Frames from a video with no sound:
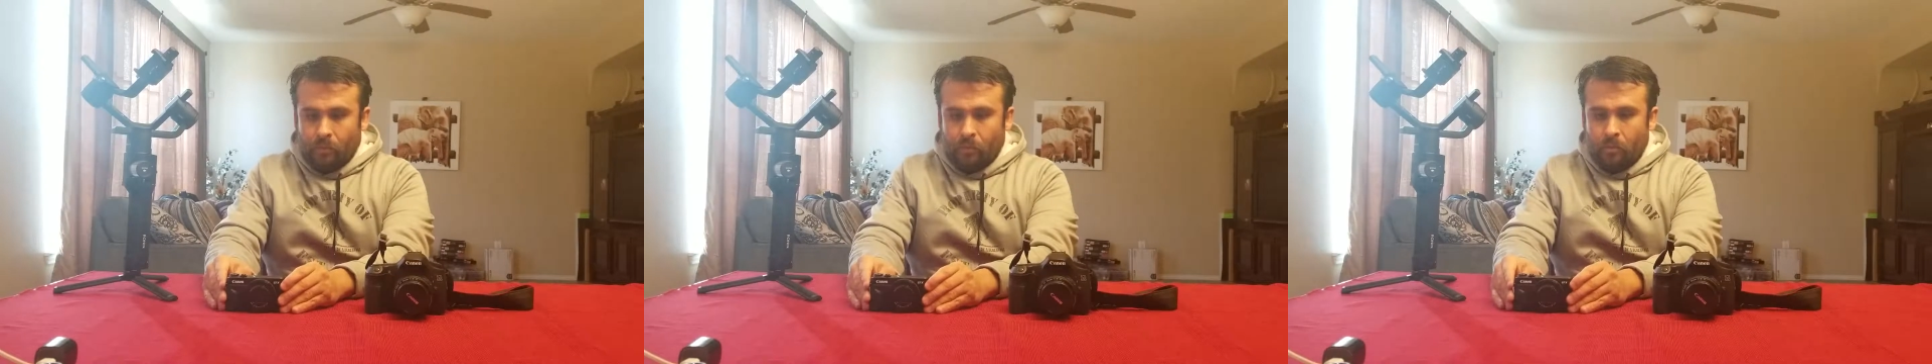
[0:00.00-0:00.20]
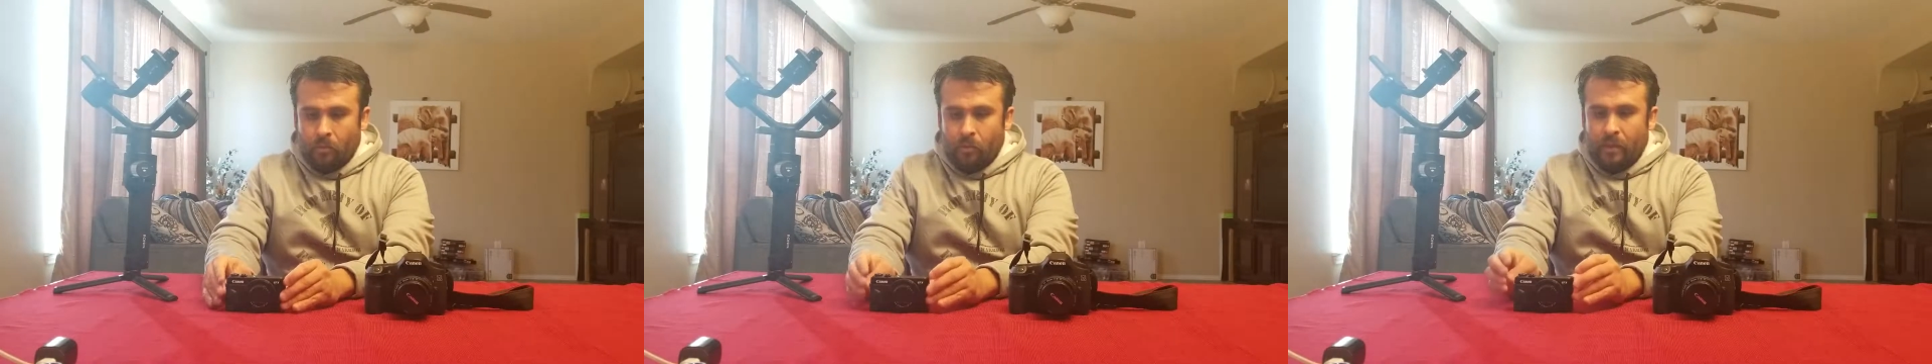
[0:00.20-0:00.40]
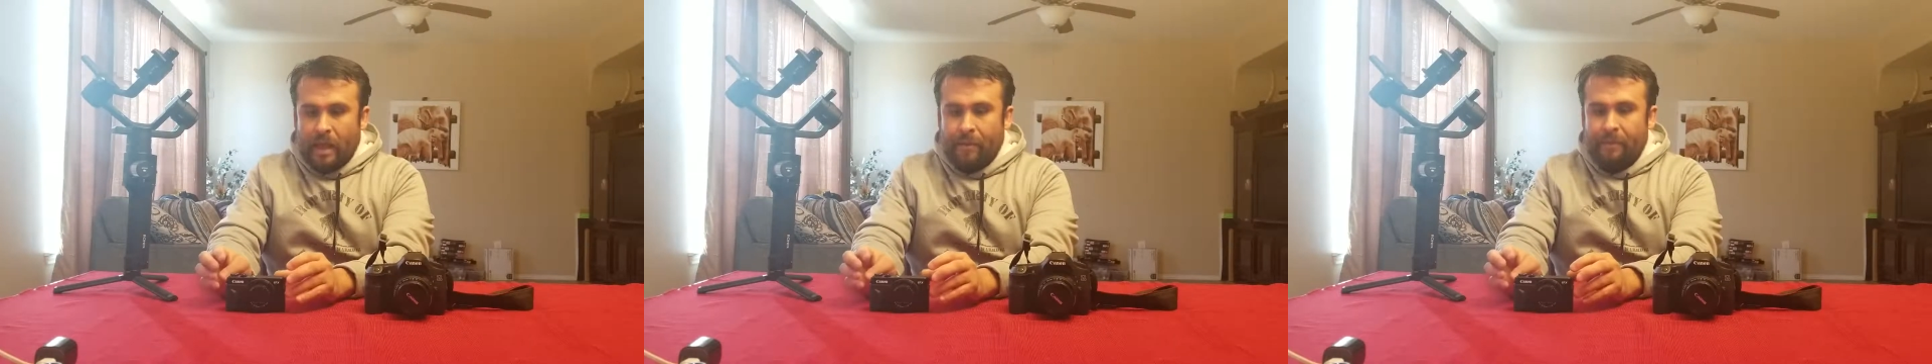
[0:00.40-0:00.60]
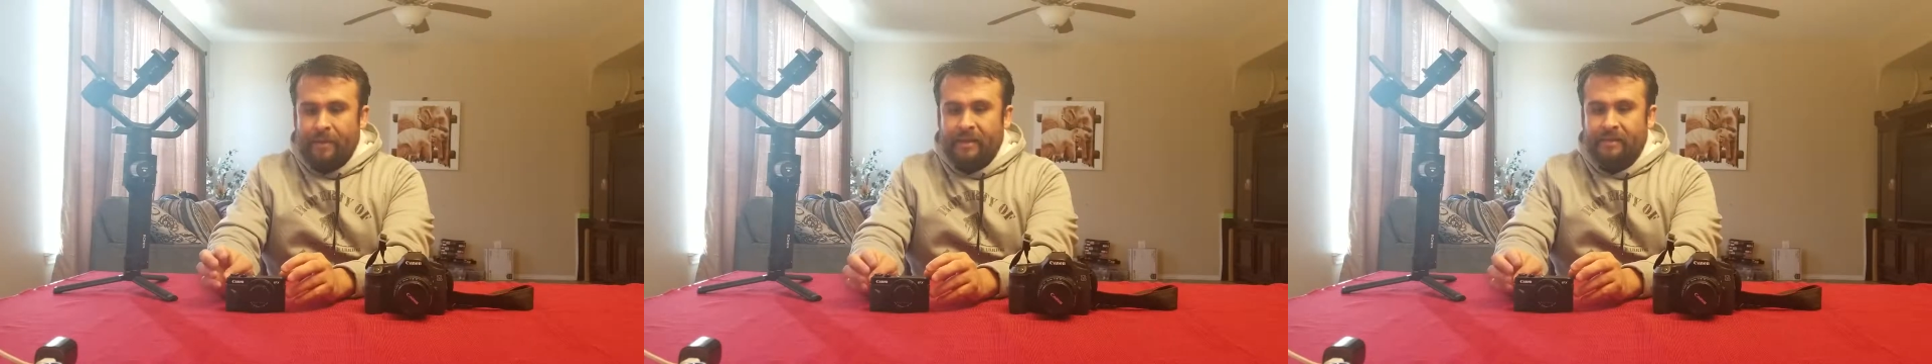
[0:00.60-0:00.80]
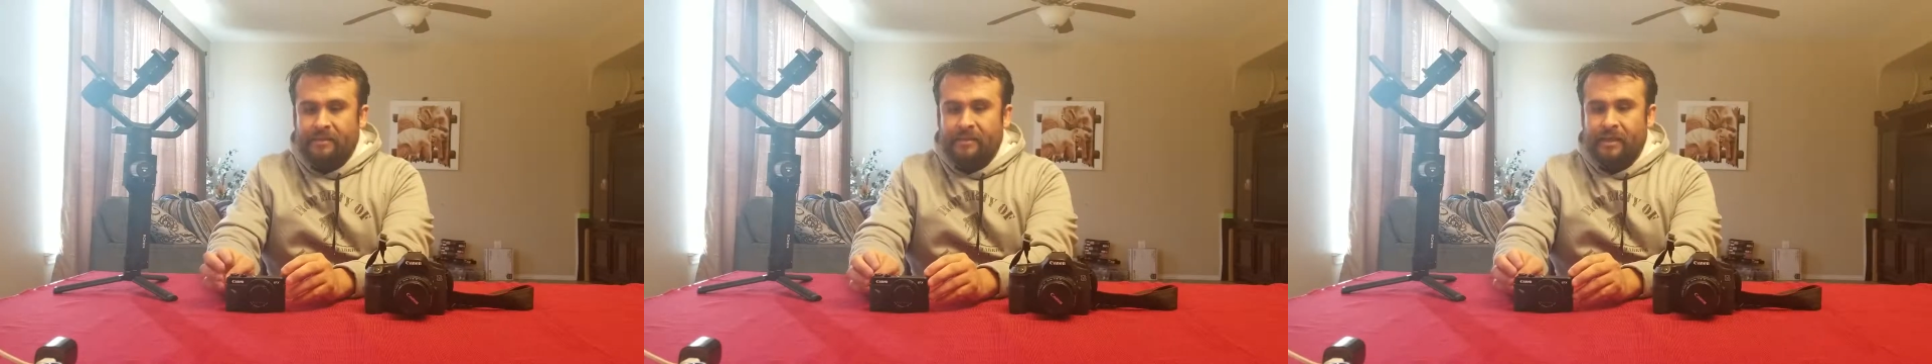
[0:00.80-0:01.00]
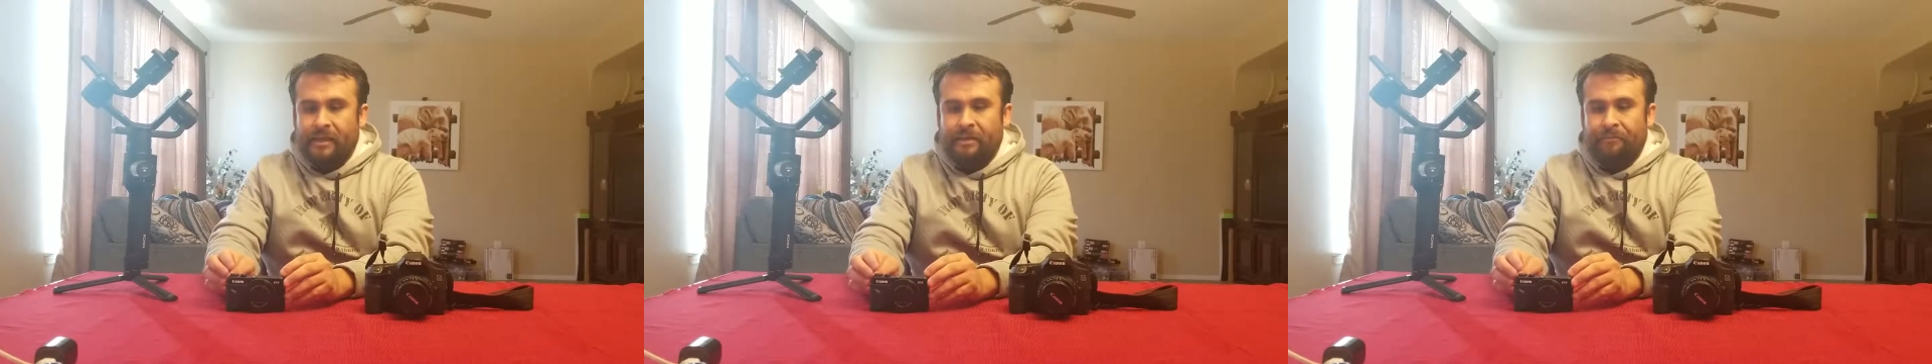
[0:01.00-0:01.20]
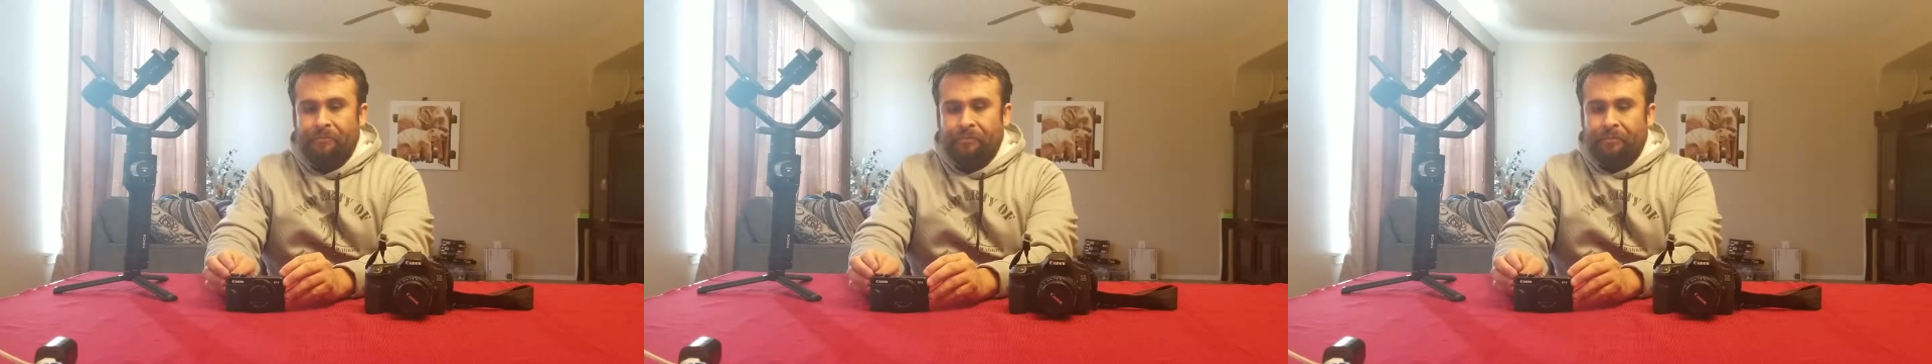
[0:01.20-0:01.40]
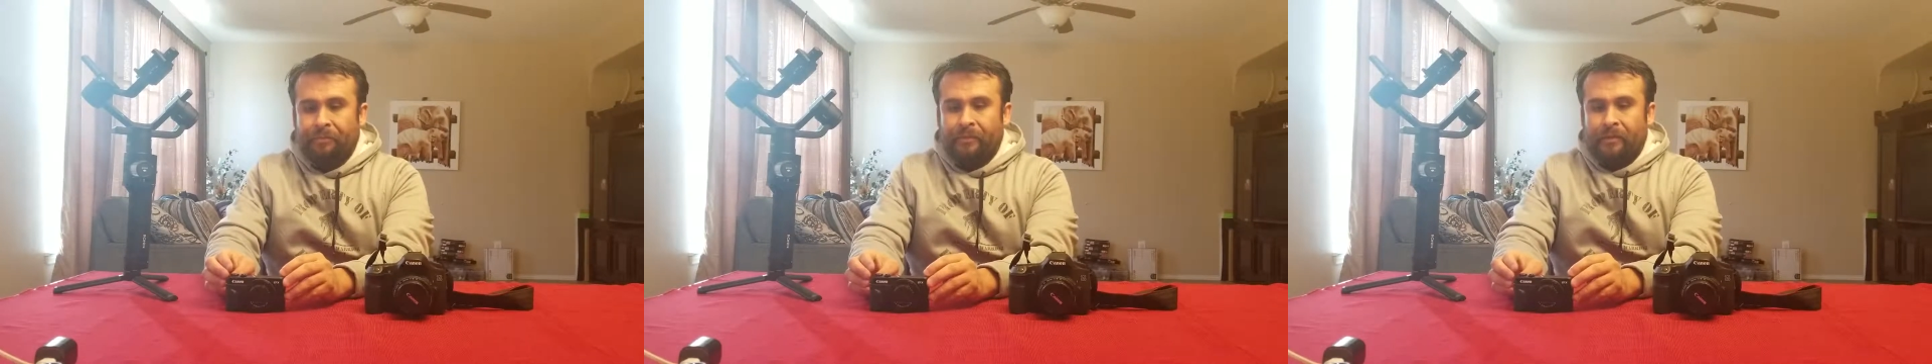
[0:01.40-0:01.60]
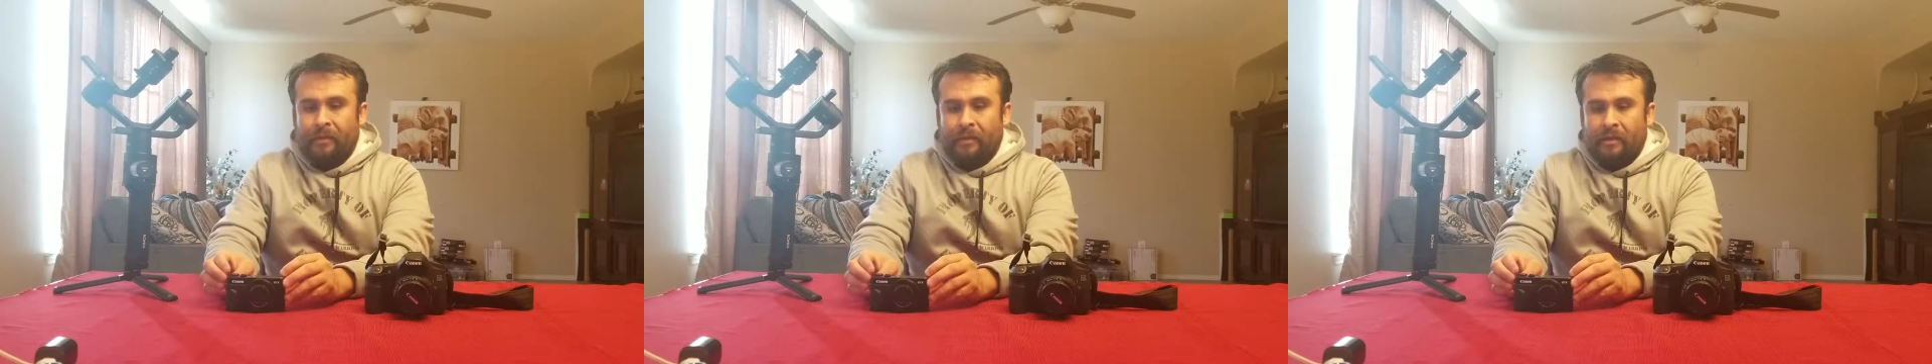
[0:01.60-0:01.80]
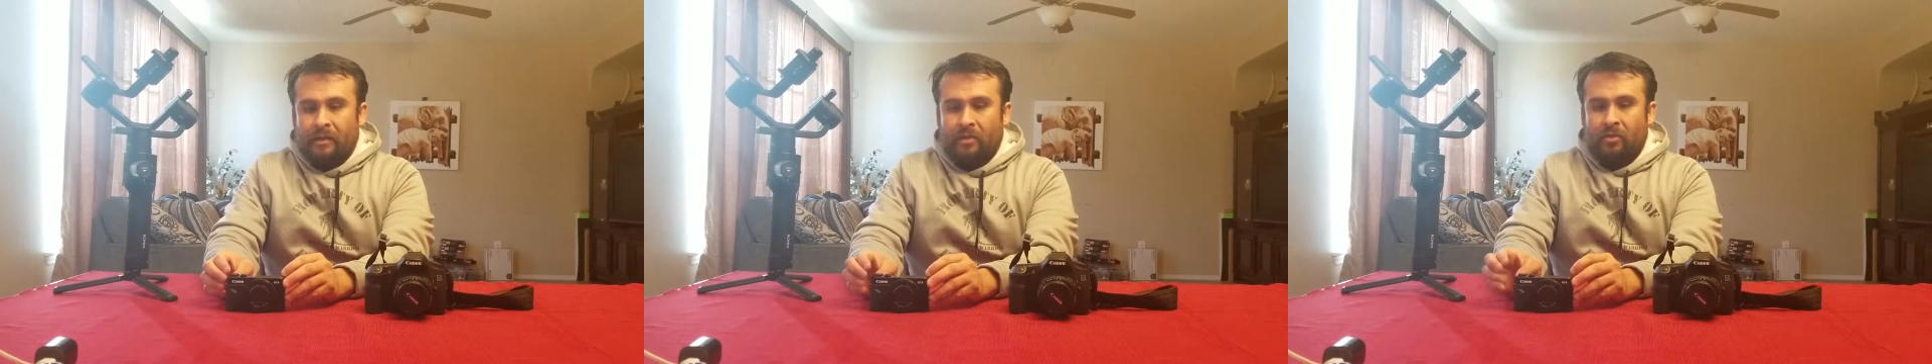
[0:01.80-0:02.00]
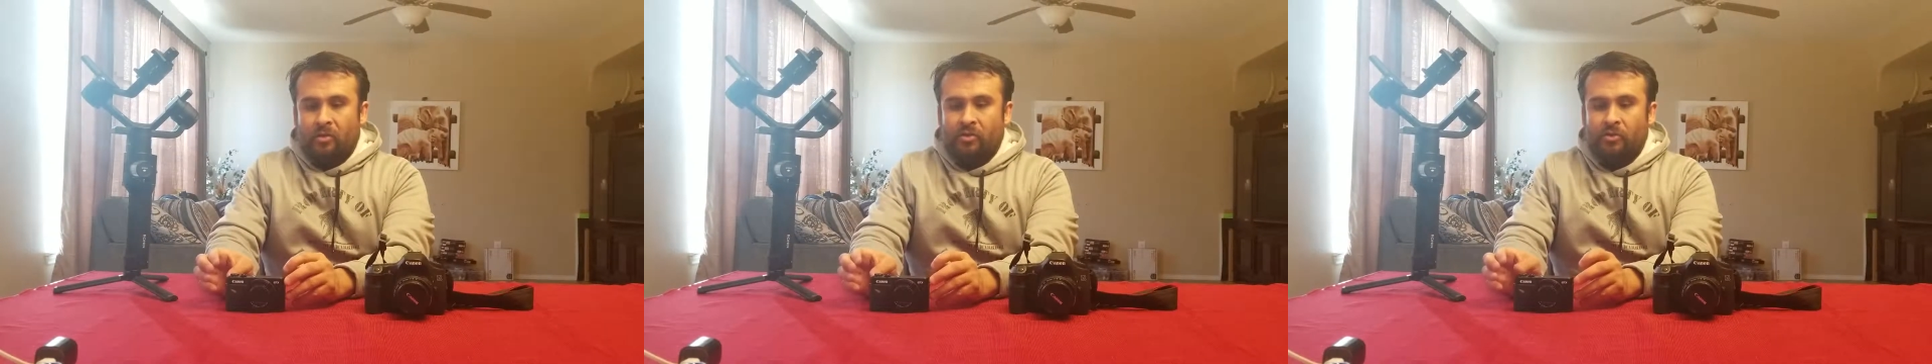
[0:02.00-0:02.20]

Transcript: with that being said, there's